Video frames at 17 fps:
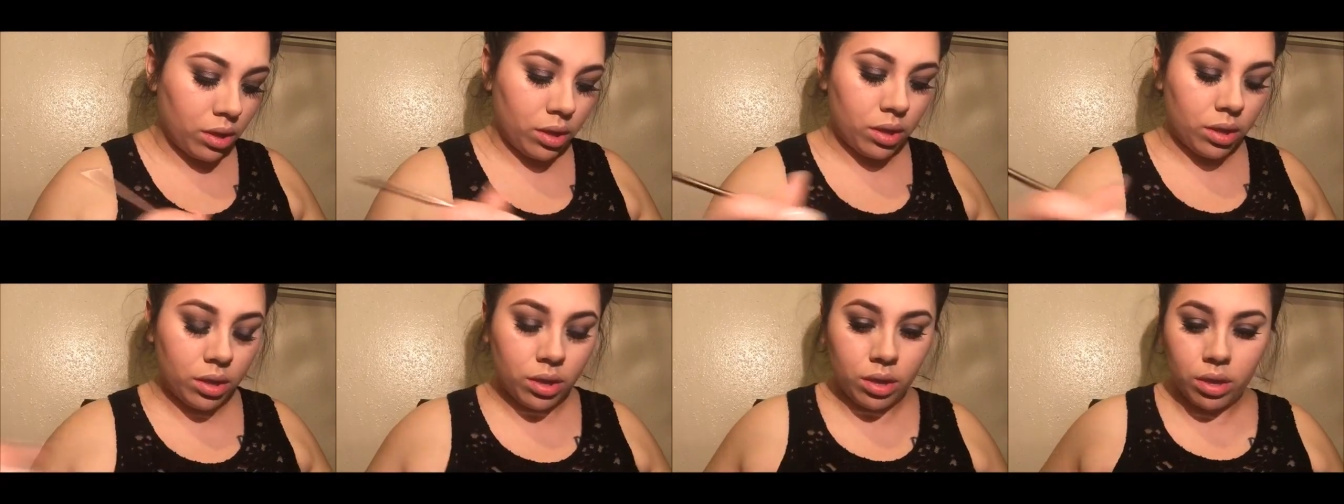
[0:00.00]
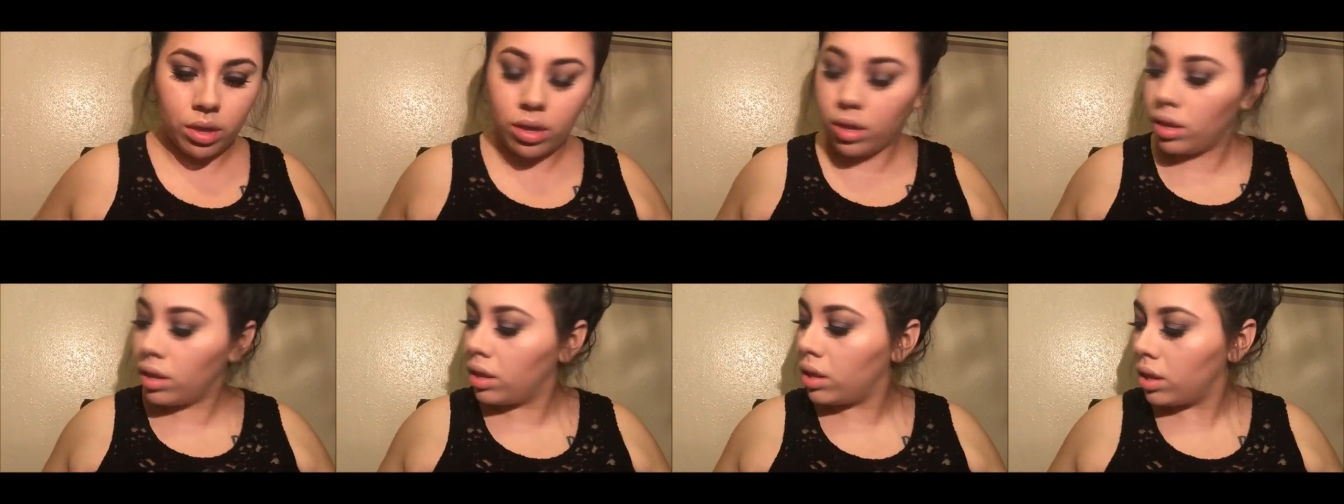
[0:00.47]

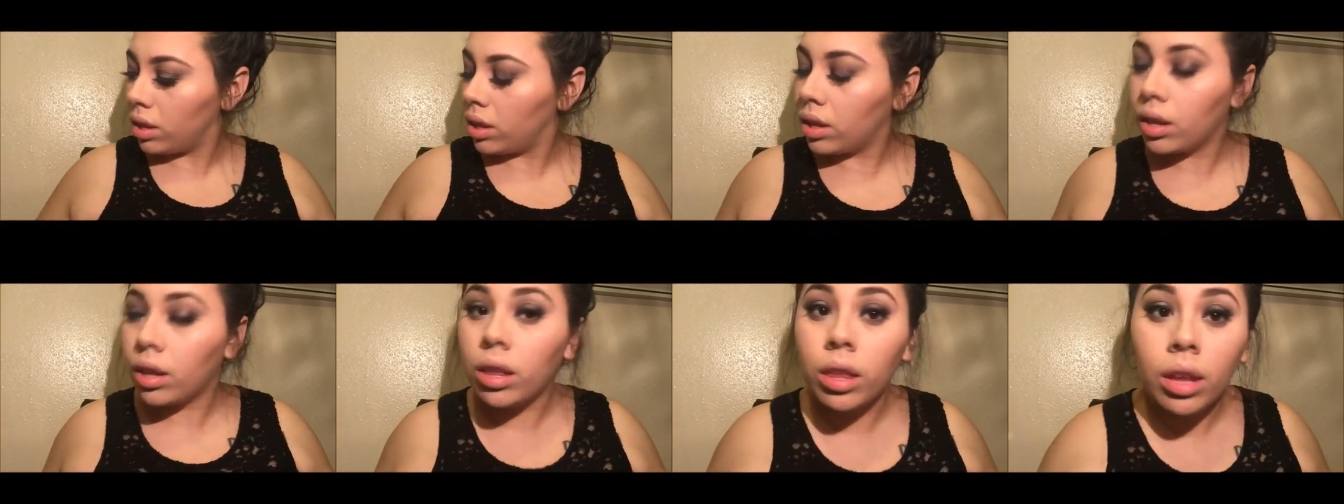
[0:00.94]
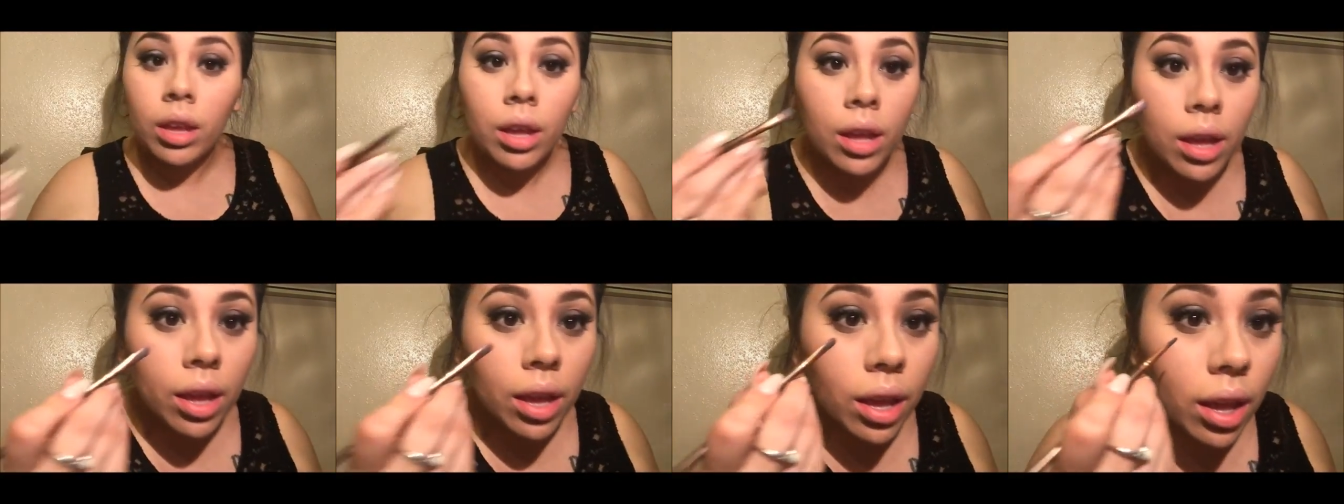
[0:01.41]

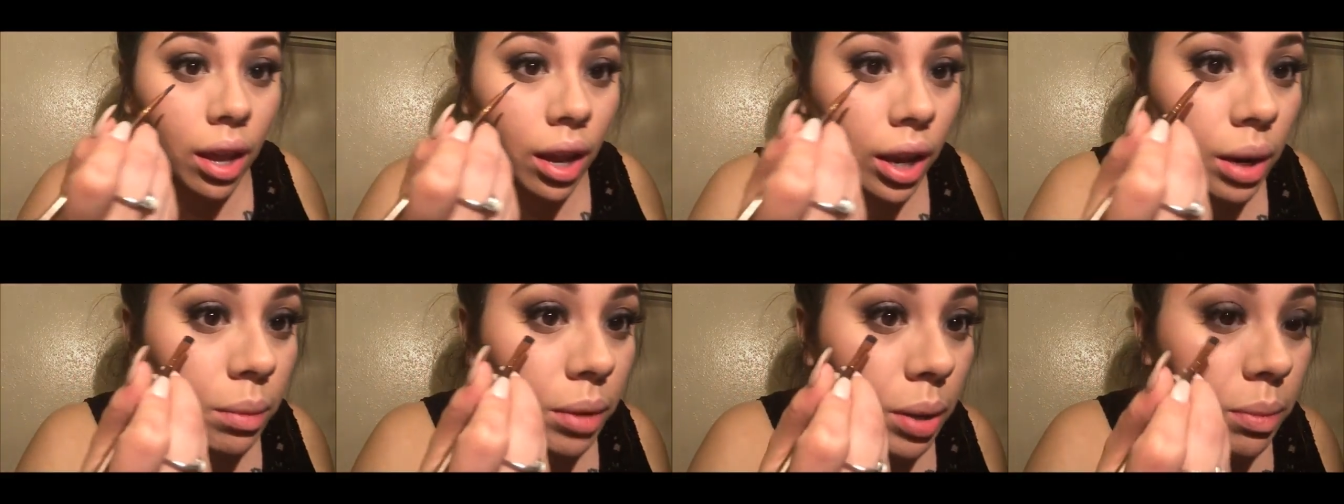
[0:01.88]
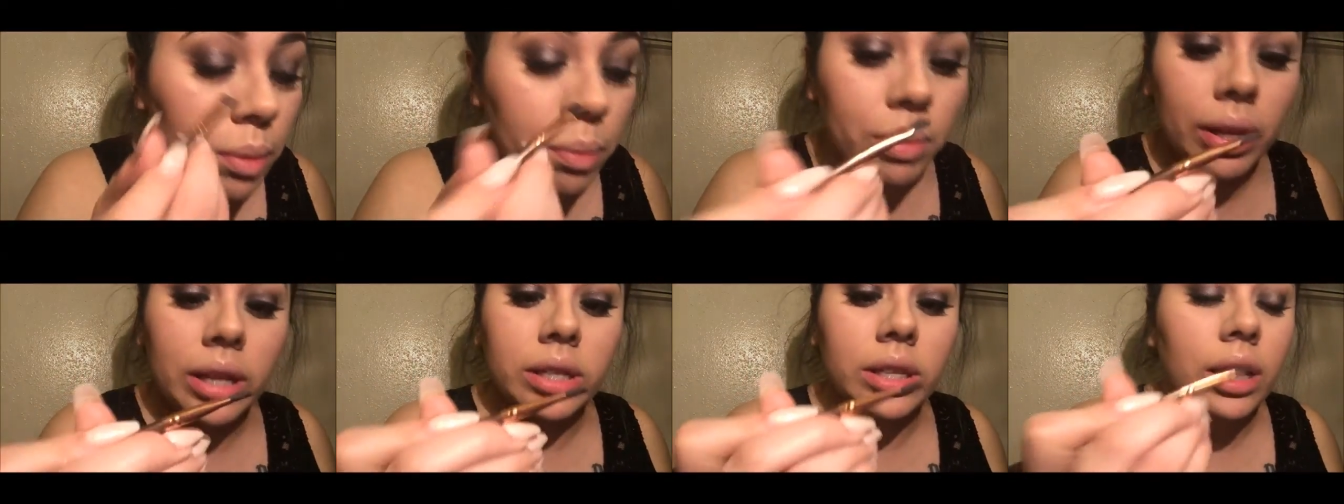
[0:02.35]
and I'm going to be
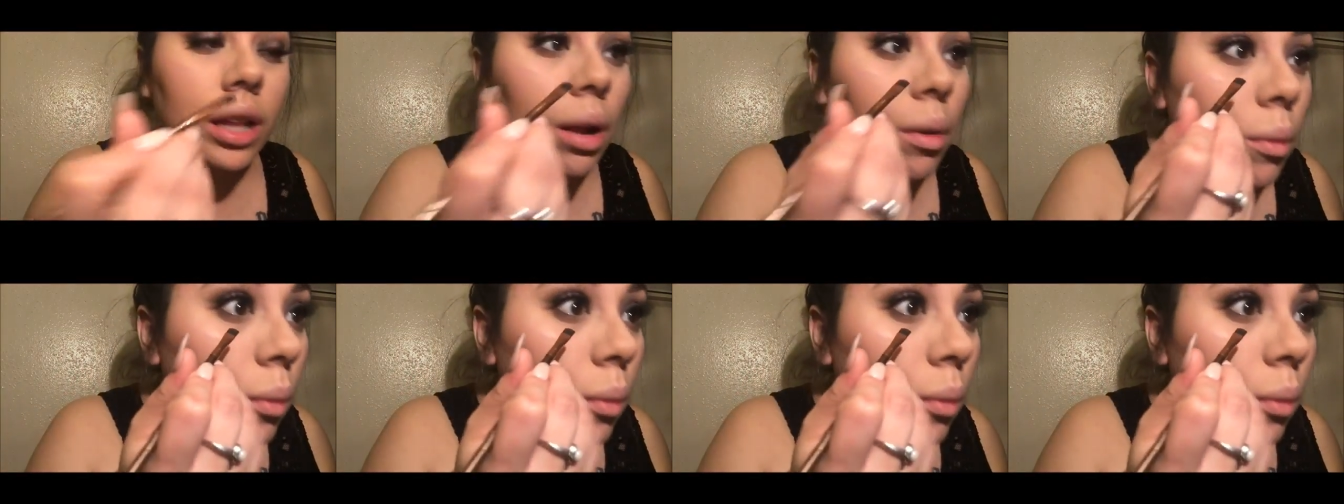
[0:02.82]
placing that